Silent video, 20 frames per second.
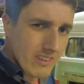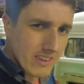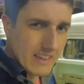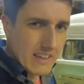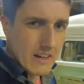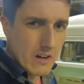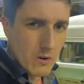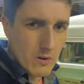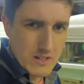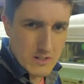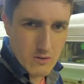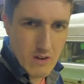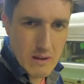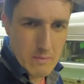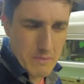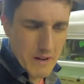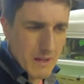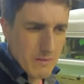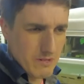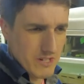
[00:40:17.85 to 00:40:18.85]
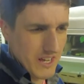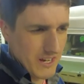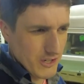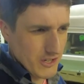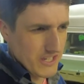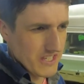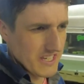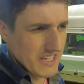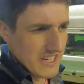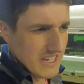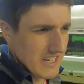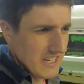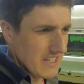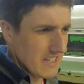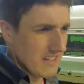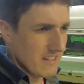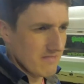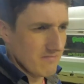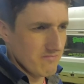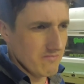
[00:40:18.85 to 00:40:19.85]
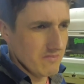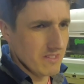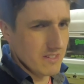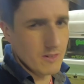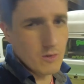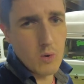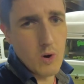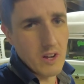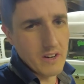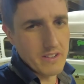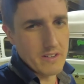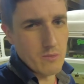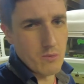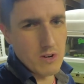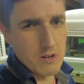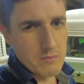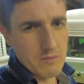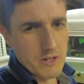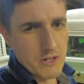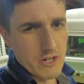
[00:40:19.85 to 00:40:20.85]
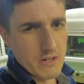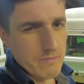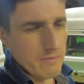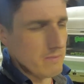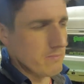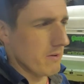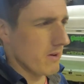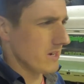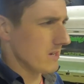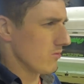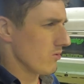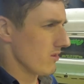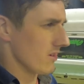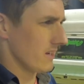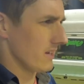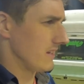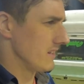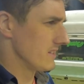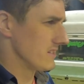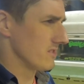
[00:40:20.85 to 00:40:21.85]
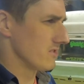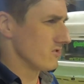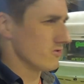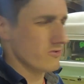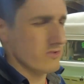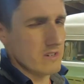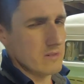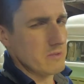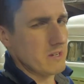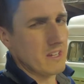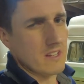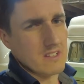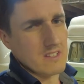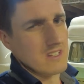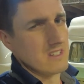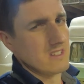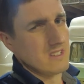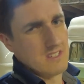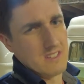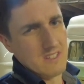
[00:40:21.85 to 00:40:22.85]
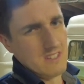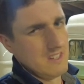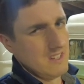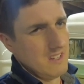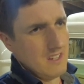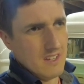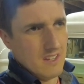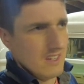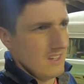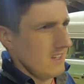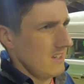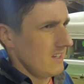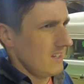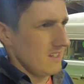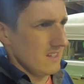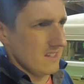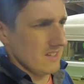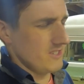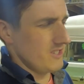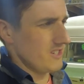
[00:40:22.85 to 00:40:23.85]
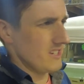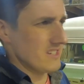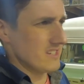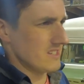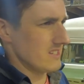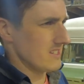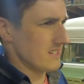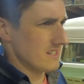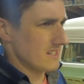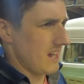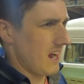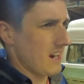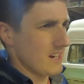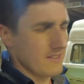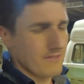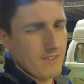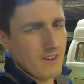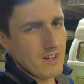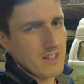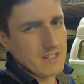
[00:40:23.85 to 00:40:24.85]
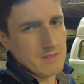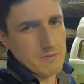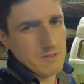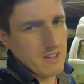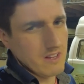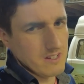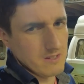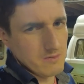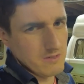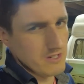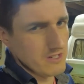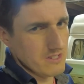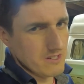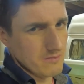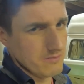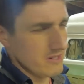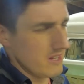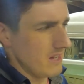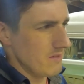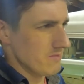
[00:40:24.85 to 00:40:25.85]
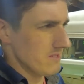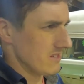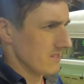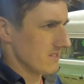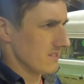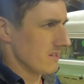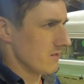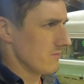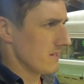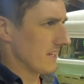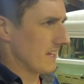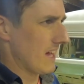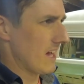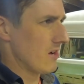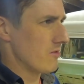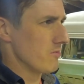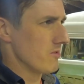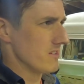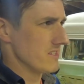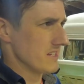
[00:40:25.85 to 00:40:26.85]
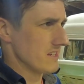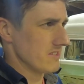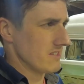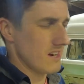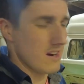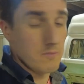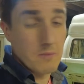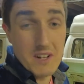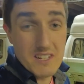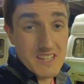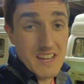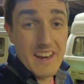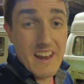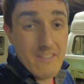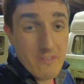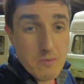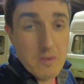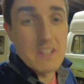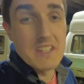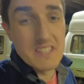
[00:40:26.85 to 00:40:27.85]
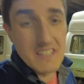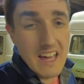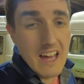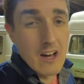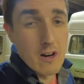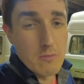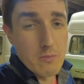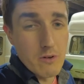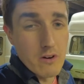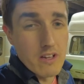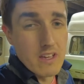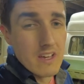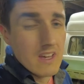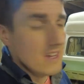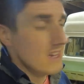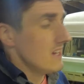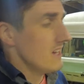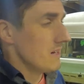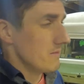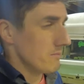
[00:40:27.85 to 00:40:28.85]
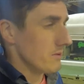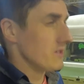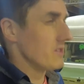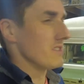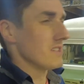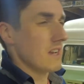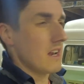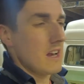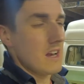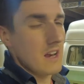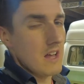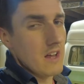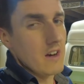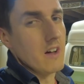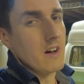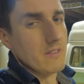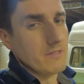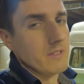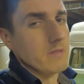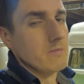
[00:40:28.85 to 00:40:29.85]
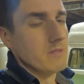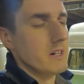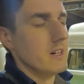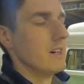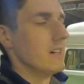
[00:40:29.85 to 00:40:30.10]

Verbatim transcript: you know, it's great being able to actually see quality workmanship and bodywork in this country because it's. Jesus, it's hard to find, to be honest with you, sometimes. There's so many cowboys out there. I'm not saying everybody's a cowboy, but there's a lot of them.